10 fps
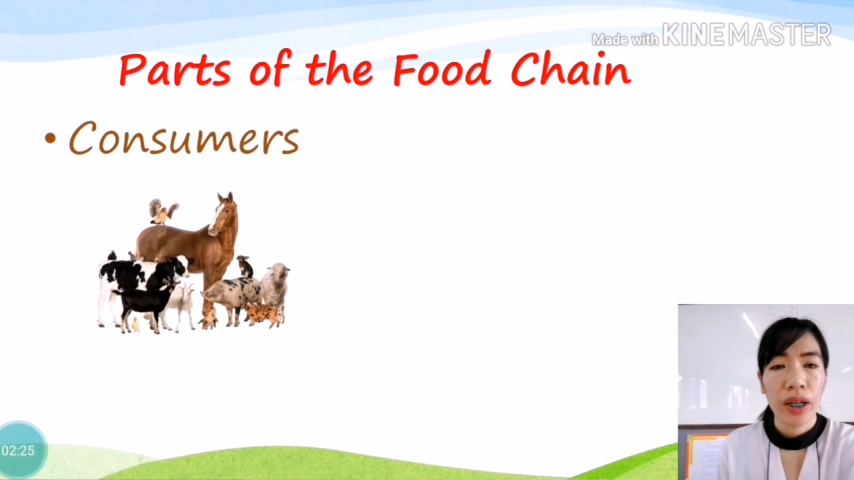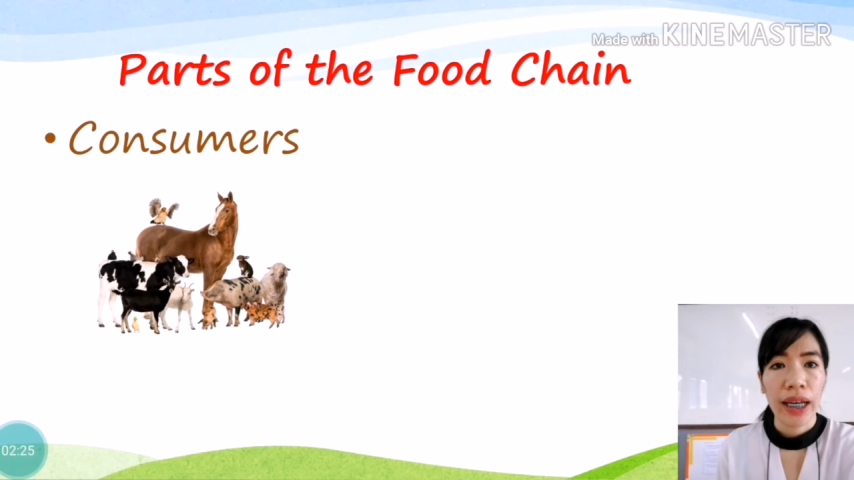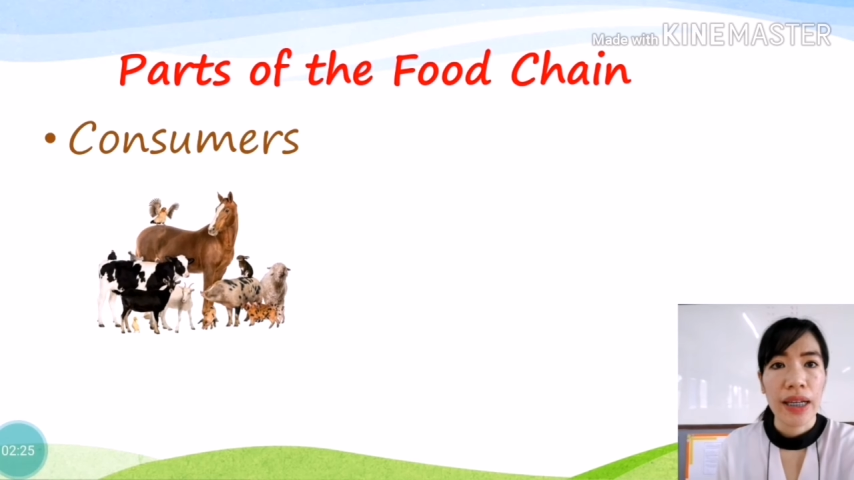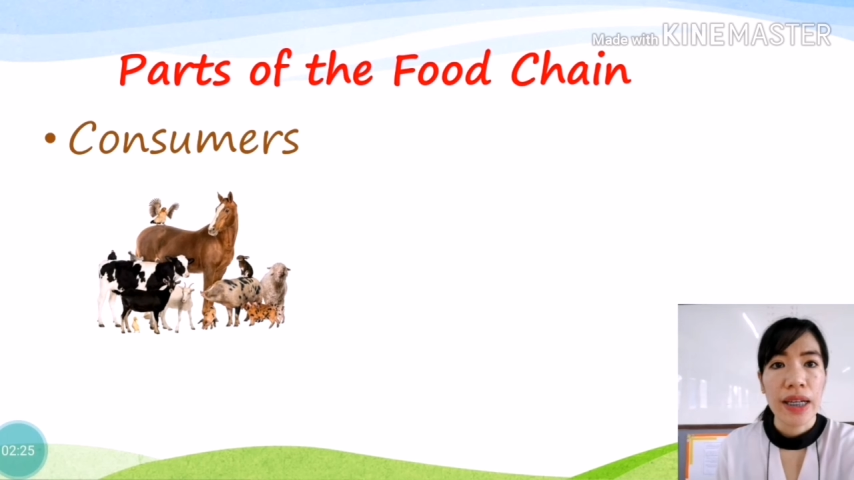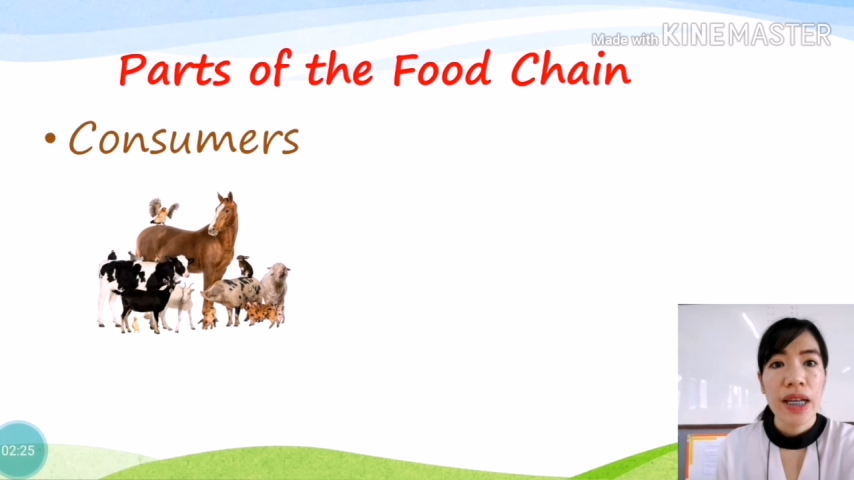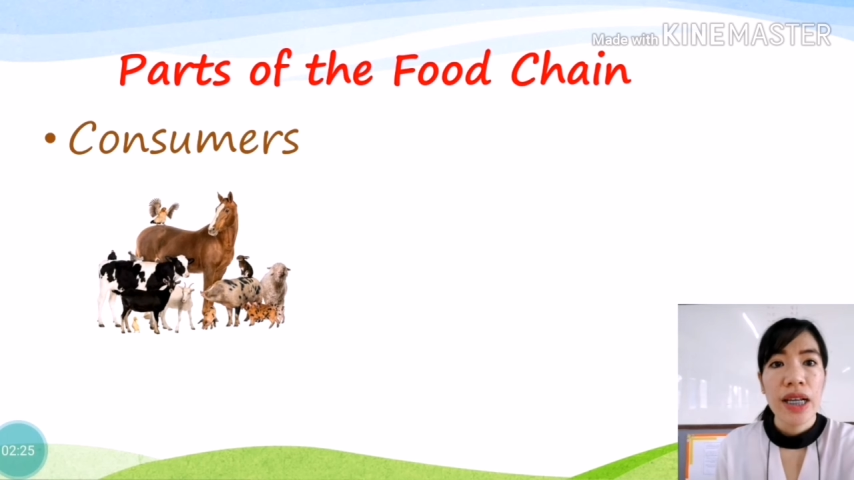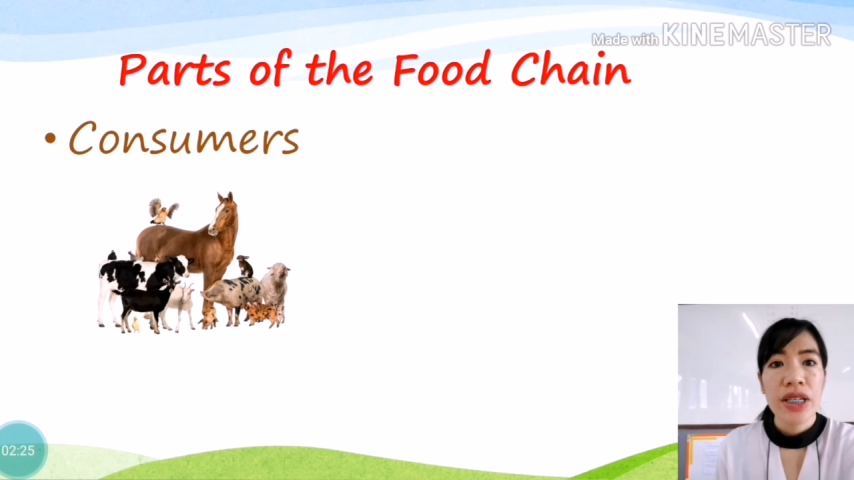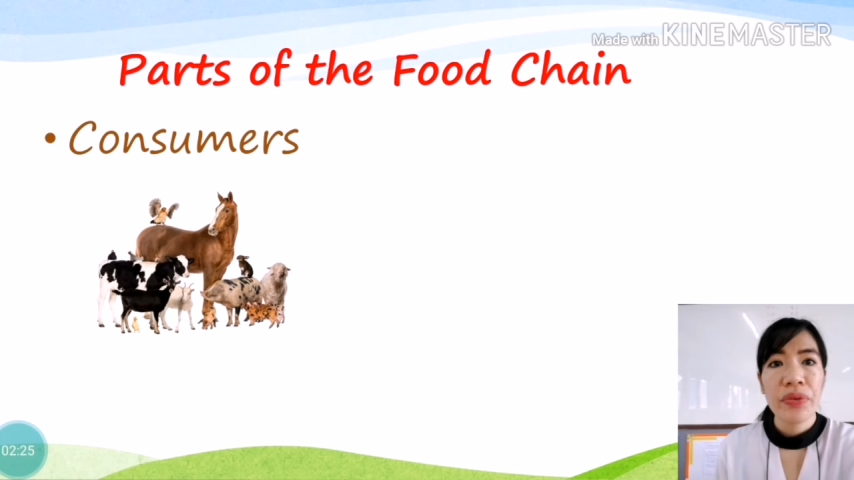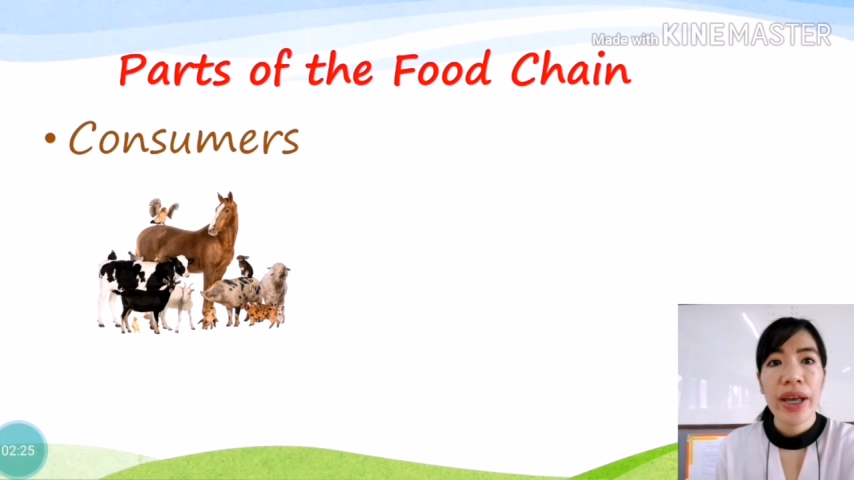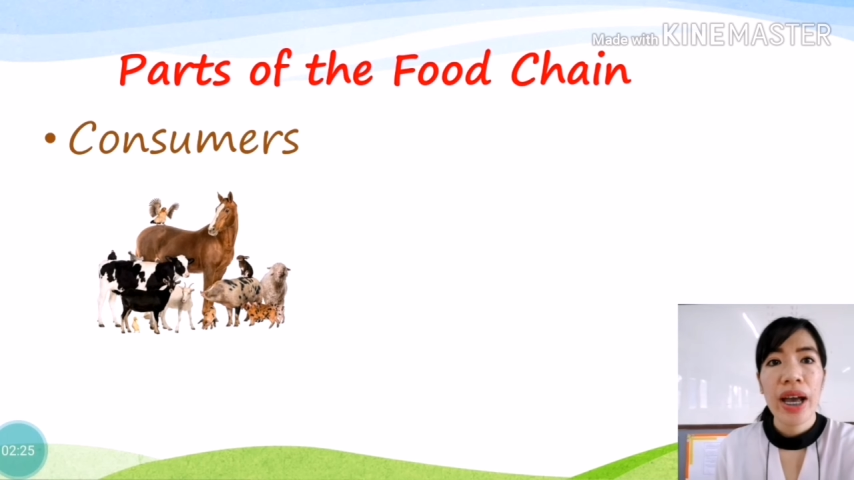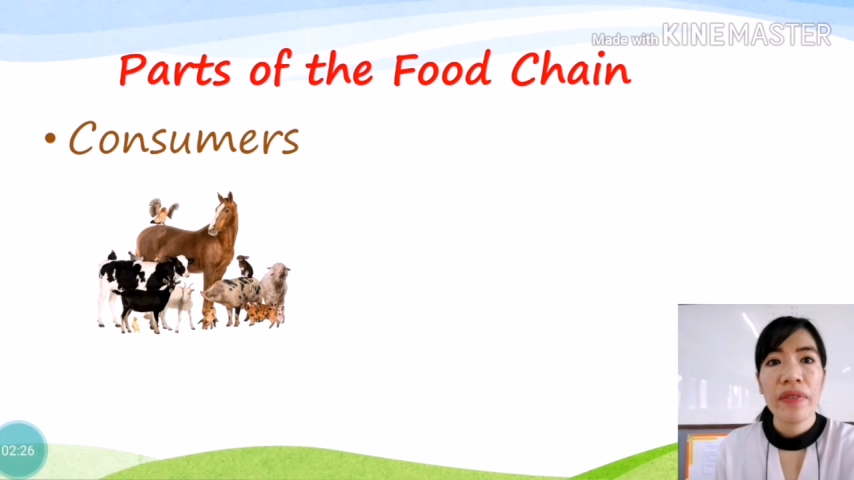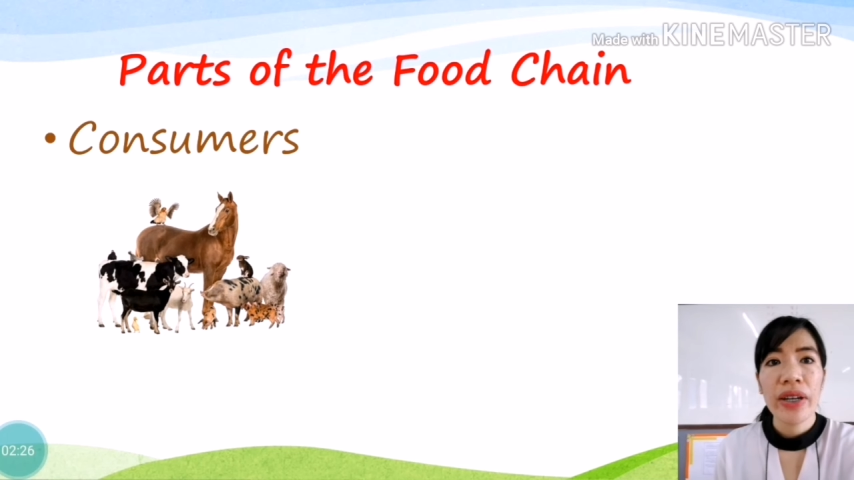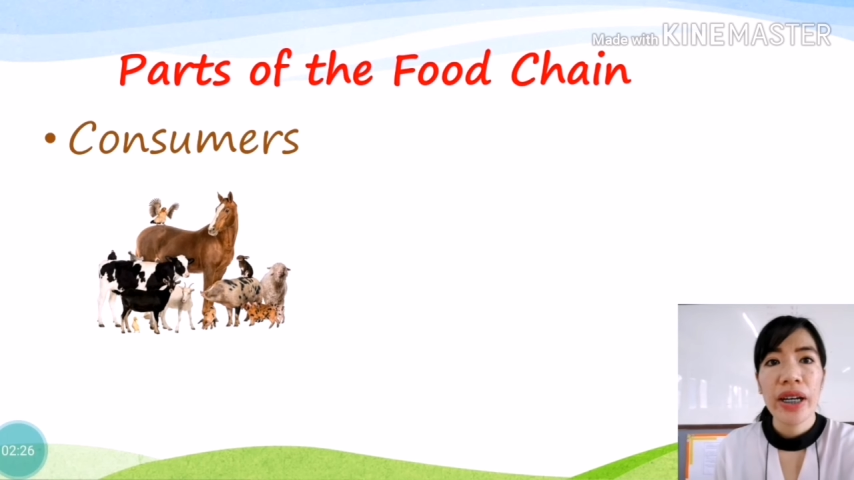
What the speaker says: Okay, so we have